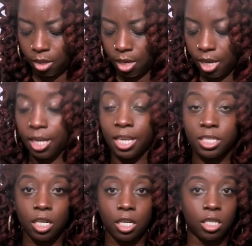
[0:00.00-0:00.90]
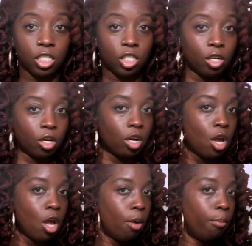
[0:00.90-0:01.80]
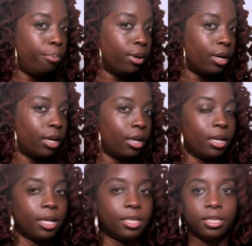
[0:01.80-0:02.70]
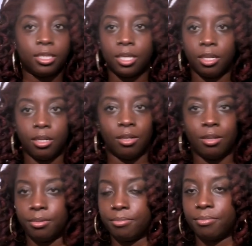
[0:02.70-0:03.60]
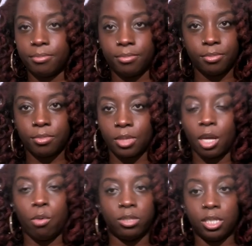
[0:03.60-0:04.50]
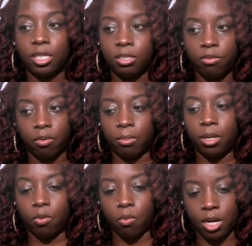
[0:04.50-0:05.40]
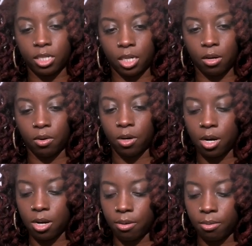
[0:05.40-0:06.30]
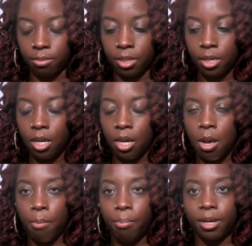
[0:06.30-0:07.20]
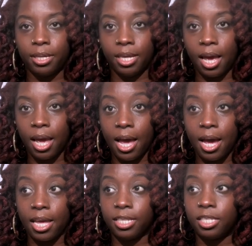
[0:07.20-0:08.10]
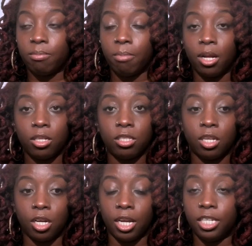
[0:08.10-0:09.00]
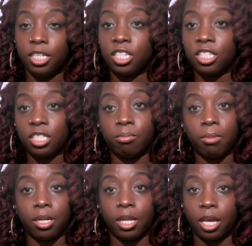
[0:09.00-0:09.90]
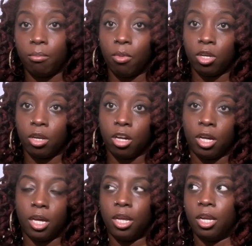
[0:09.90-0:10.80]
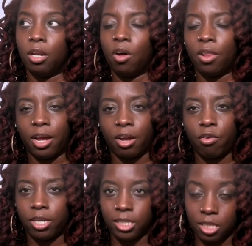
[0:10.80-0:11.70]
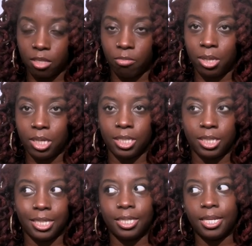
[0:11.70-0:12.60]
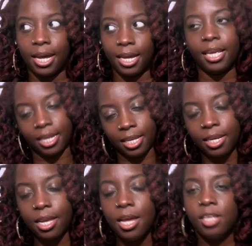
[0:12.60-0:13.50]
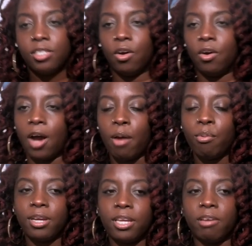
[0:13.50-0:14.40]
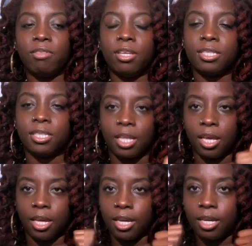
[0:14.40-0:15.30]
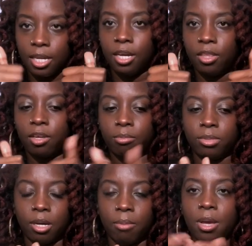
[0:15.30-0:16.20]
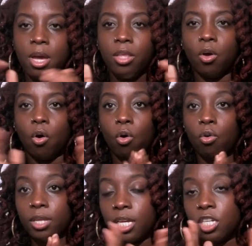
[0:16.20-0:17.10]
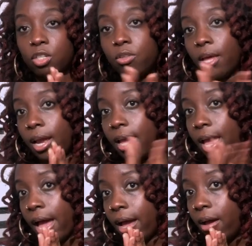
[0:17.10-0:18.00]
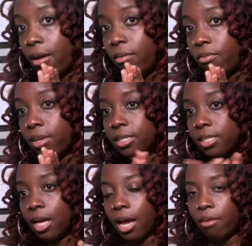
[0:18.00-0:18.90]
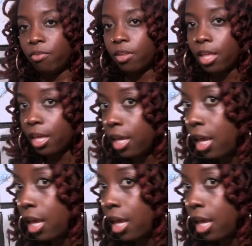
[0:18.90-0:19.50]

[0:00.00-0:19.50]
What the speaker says: it is a conditioner, but it's still... It was easy for me to wash out. But yeah, it smells good. It doesn't smell like ammonia and all that crazy stuff because it's not in it. So I would give this like a thumbs up. The only issue that I have is that I feel like it